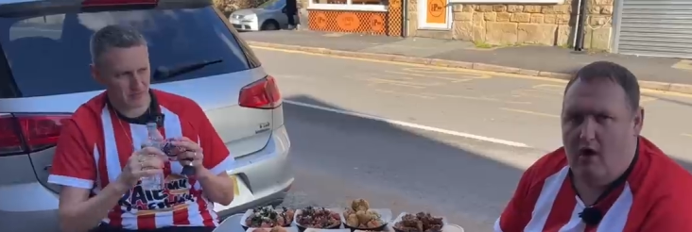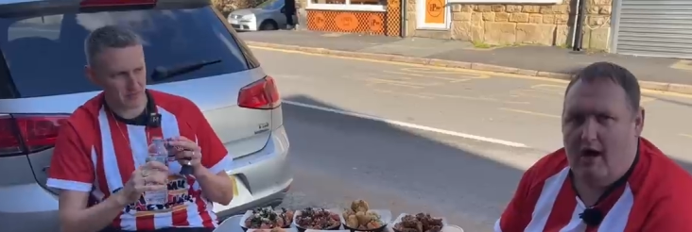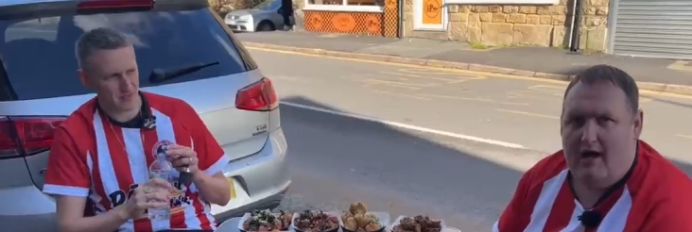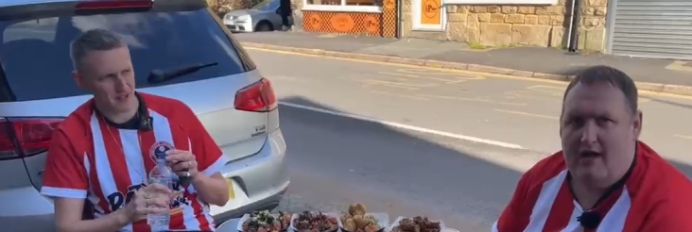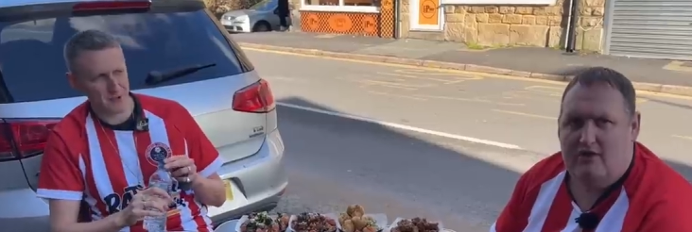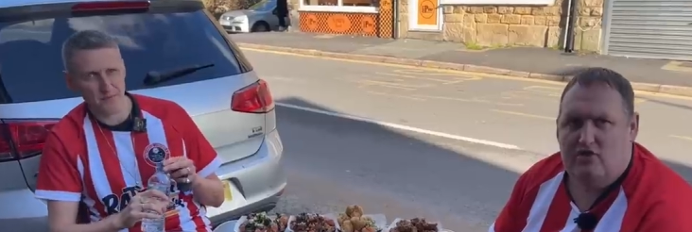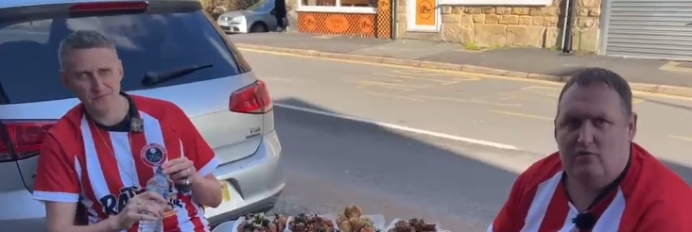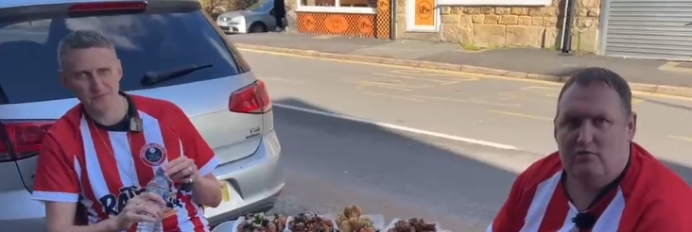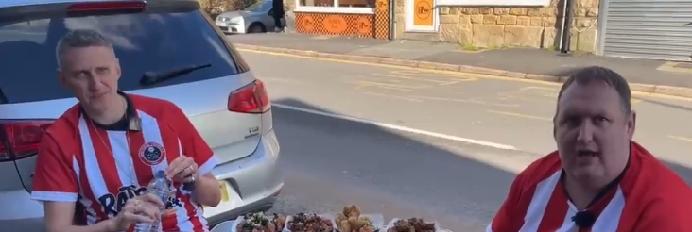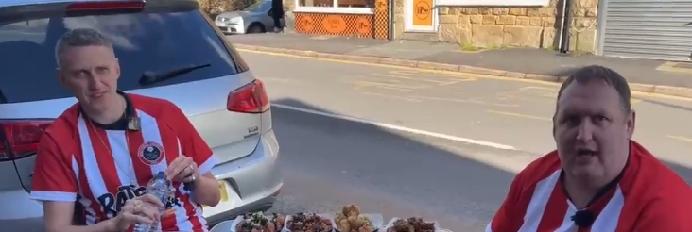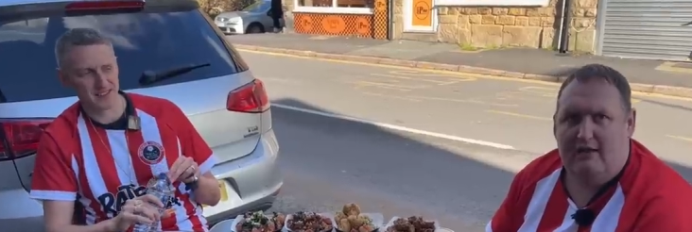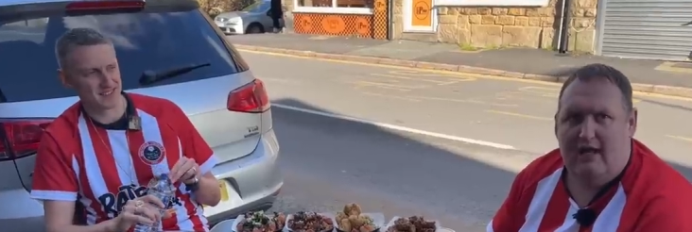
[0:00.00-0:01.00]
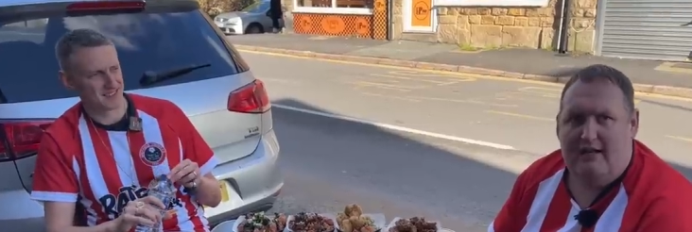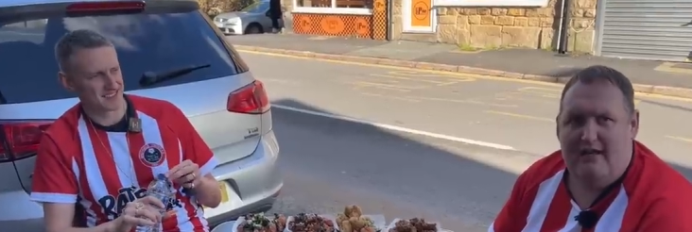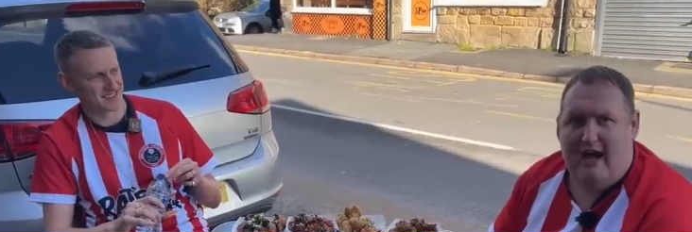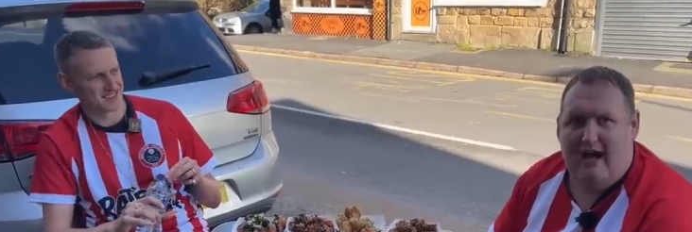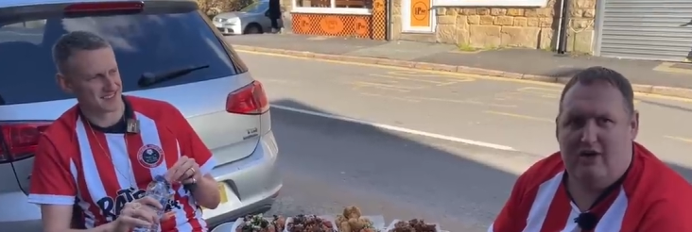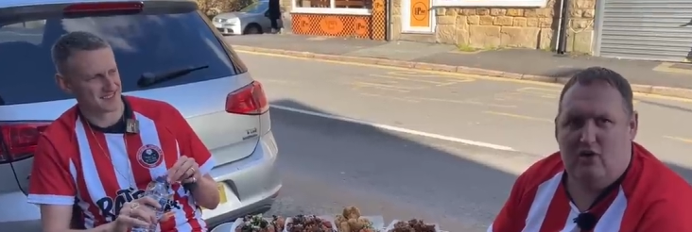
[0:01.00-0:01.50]
Speaker 1: I had some like like
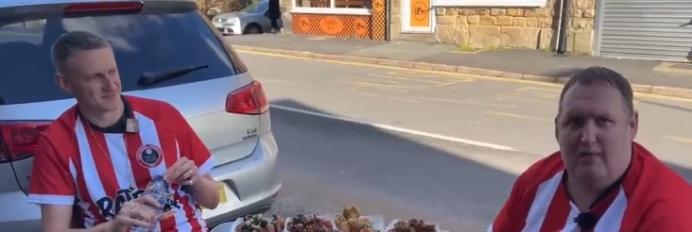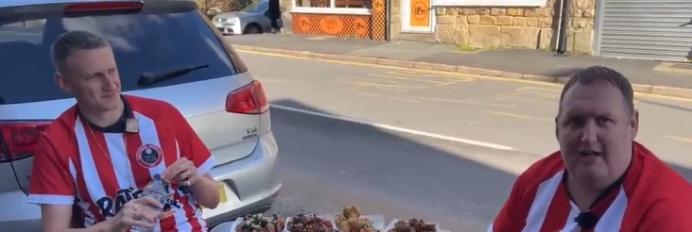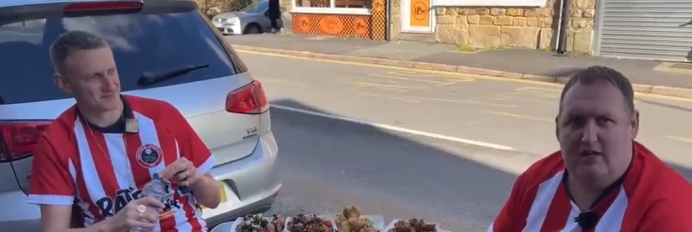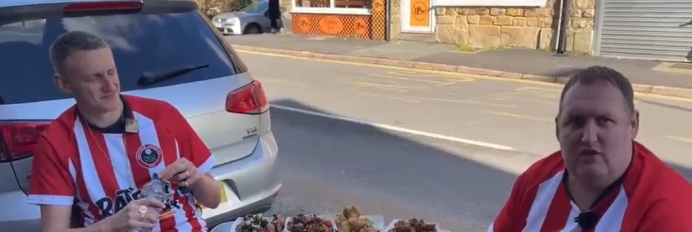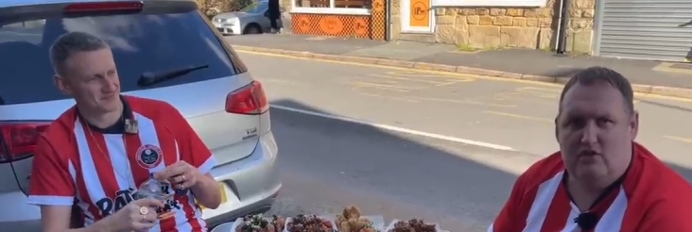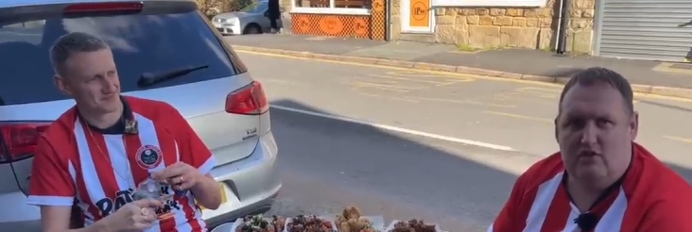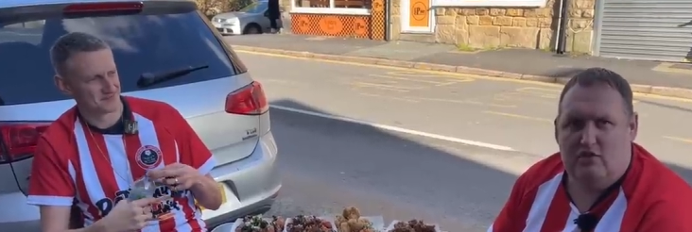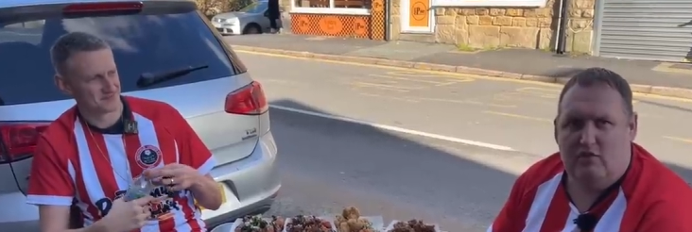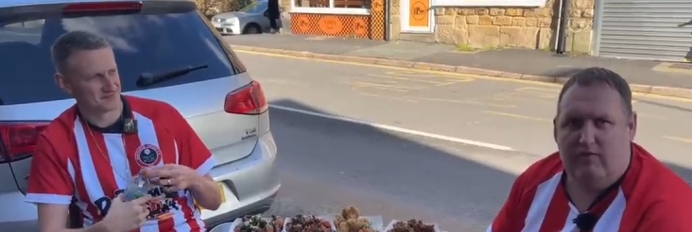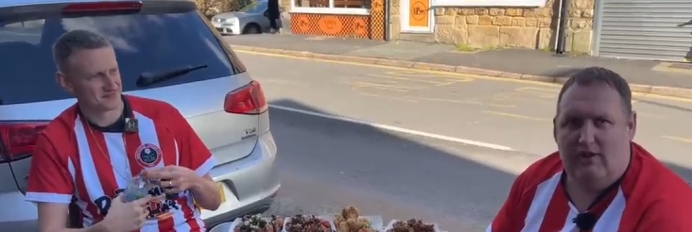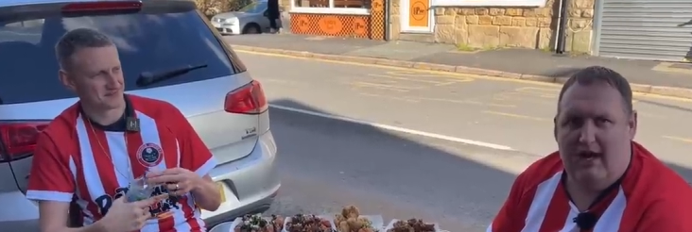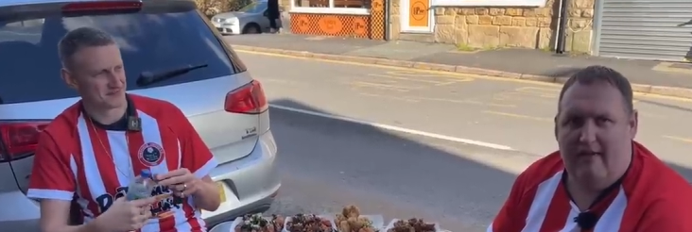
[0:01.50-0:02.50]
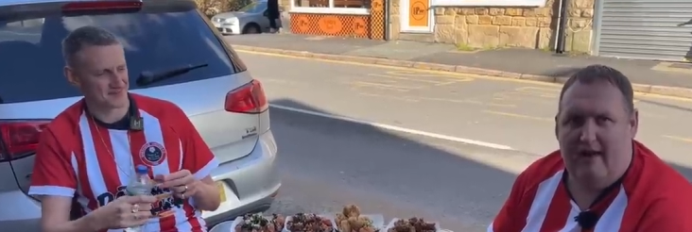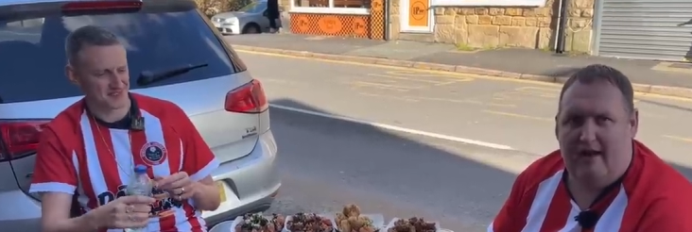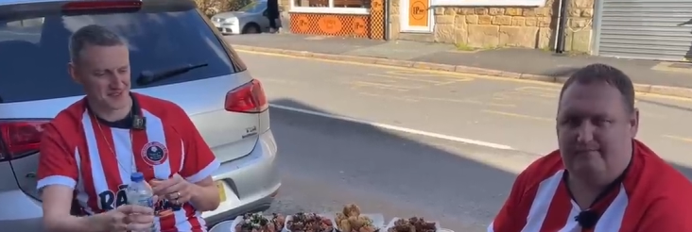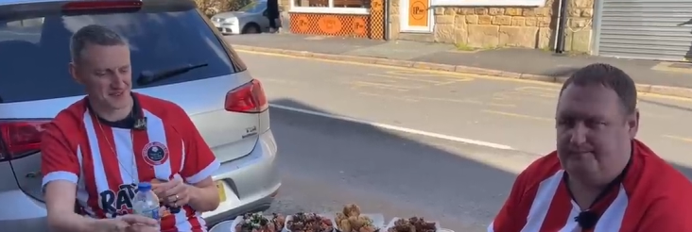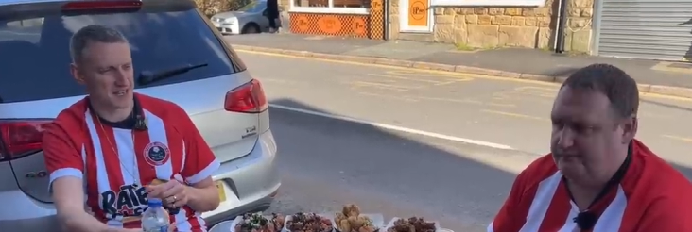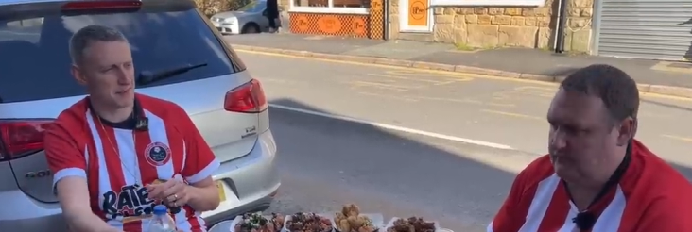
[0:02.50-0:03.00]
naga wings and stuff like that.
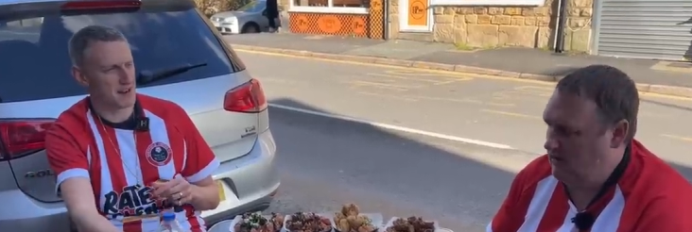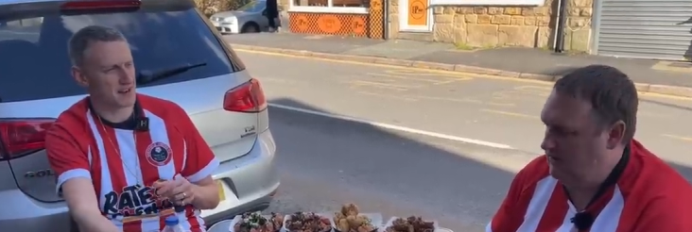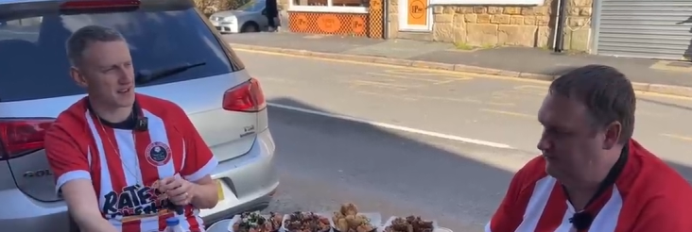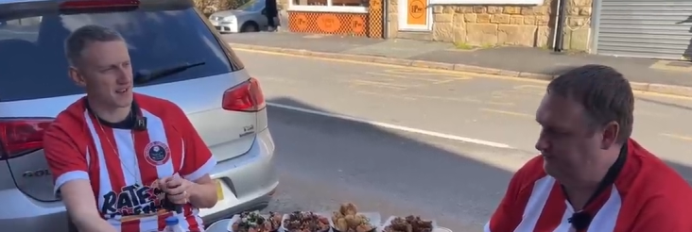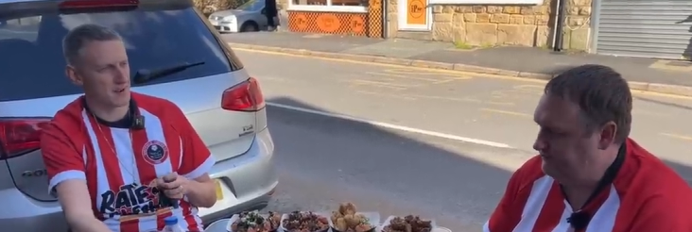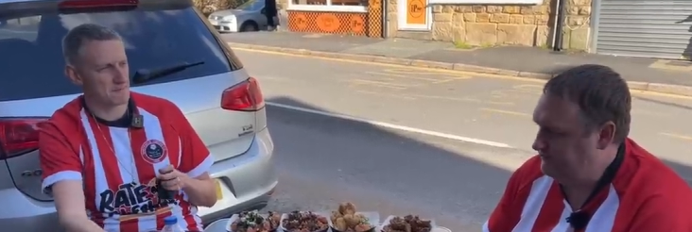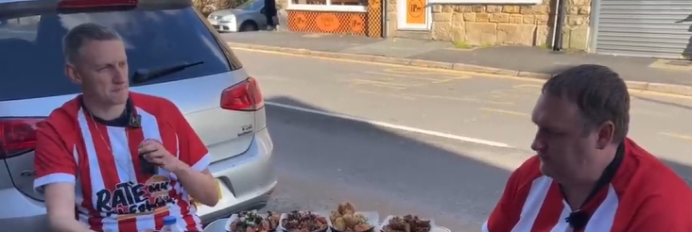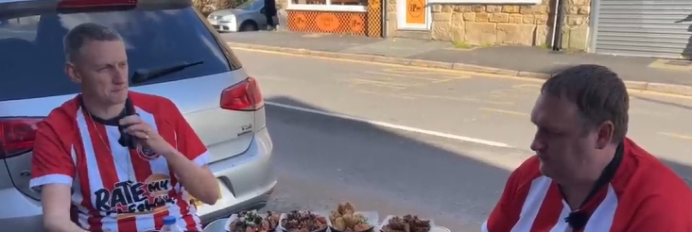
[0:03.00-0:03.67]
In America?